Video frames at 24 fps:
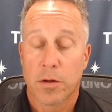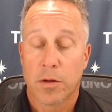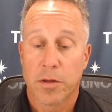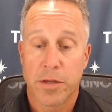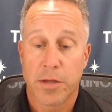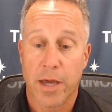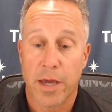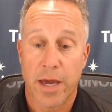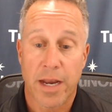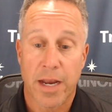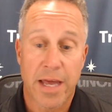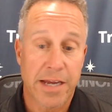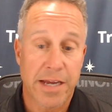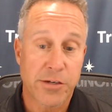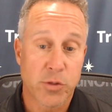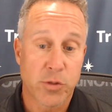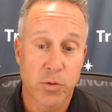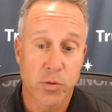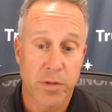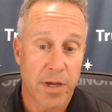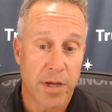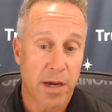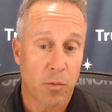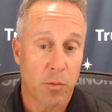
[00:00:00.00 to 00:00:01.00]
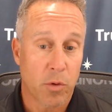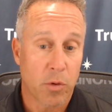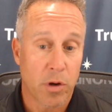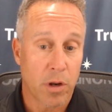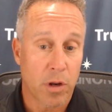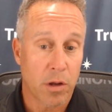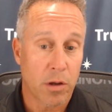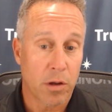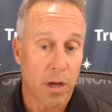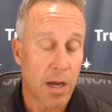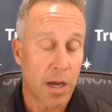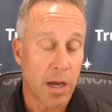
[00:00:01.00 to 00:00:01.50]
Yeah. And I do that when
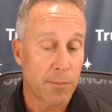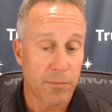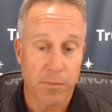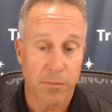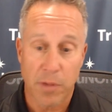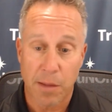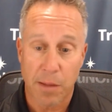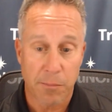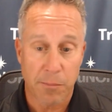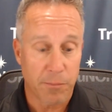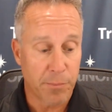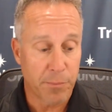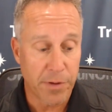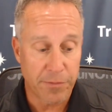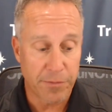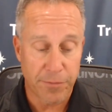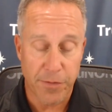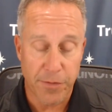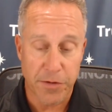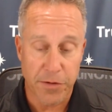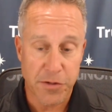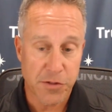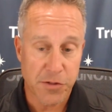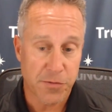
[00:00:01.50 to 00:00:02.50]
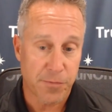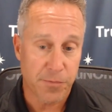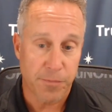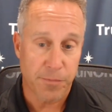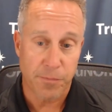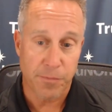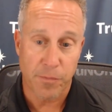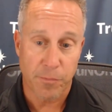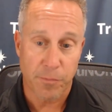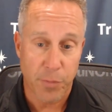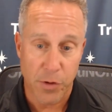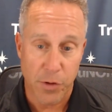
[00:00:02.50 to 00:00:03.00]
I, I'm, I'm a big fitness
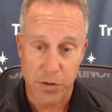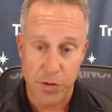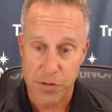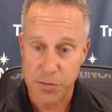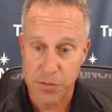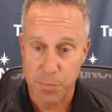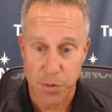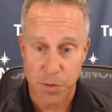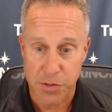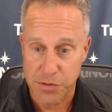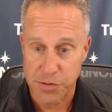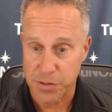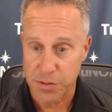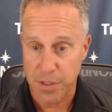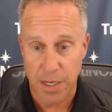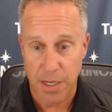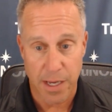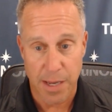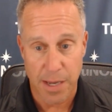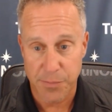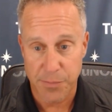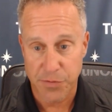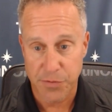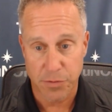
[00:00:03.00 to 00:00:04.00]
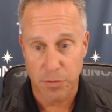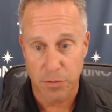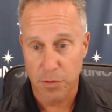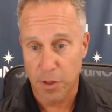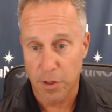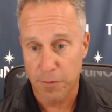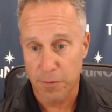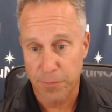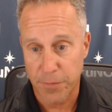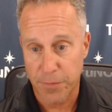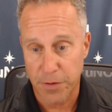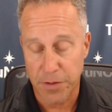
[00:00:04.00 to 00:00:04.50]
person. I absolutely
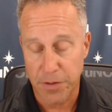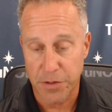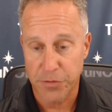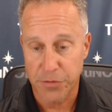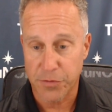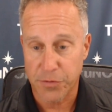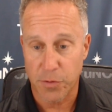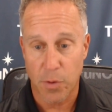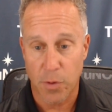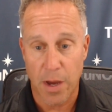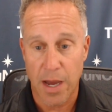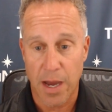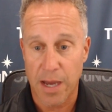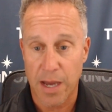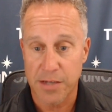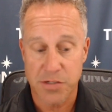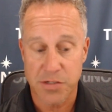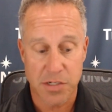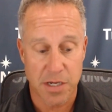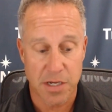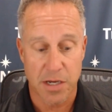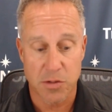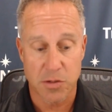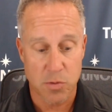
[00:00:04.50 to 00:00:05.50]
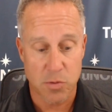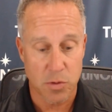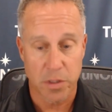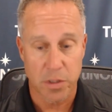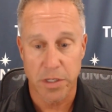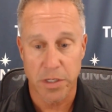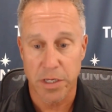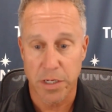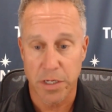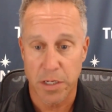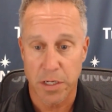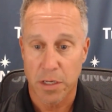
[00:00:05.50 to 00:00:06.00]
love fitness. So I schedule
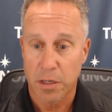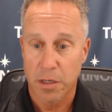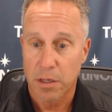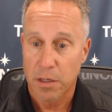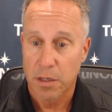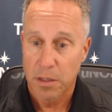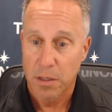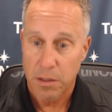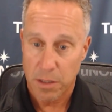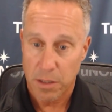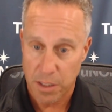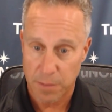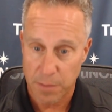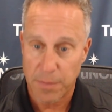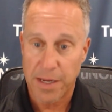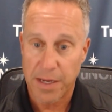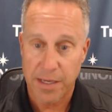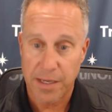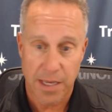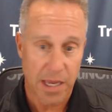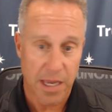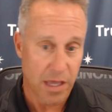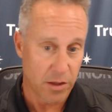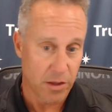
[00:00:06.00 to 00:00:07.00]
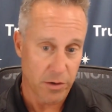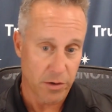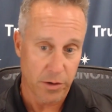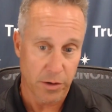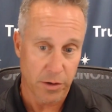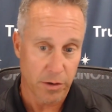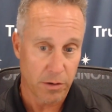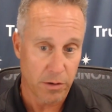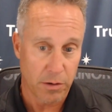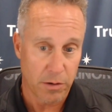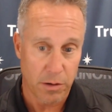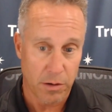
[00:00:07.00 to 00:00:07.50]
in, in my
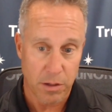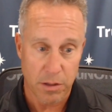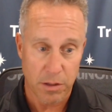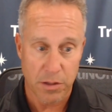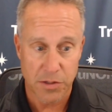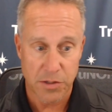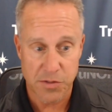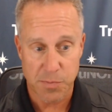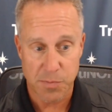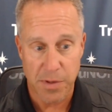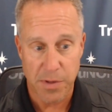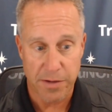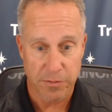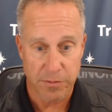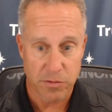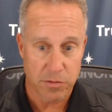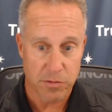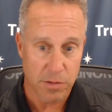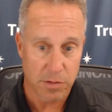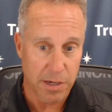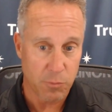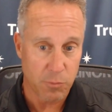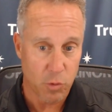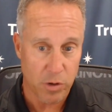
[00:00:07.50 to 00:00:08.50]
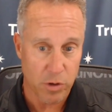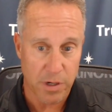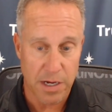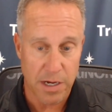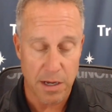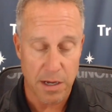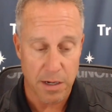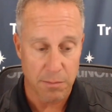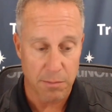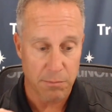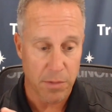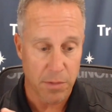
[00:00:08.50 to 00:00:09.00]
calendar is my, I work
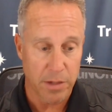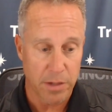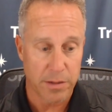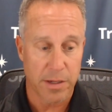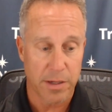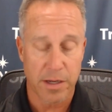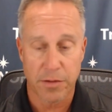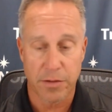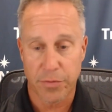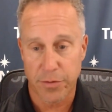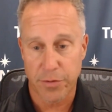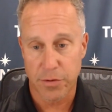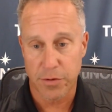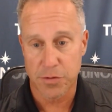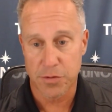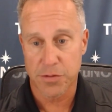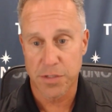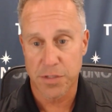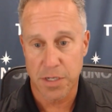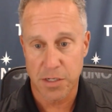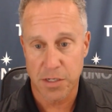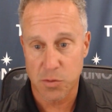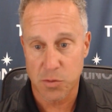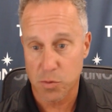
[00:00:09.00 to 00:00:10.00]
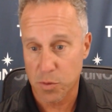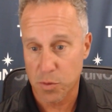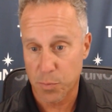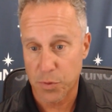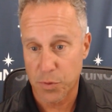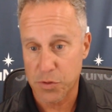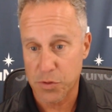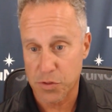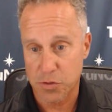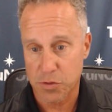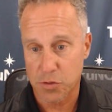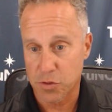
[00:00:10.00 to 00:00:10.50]
out on Monday, Thursdays with a
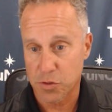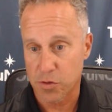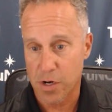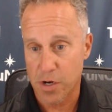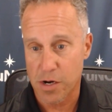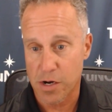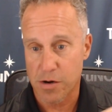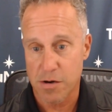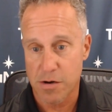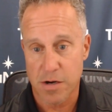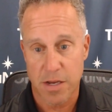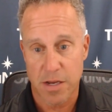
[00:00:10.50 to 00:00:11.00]
personal trainer.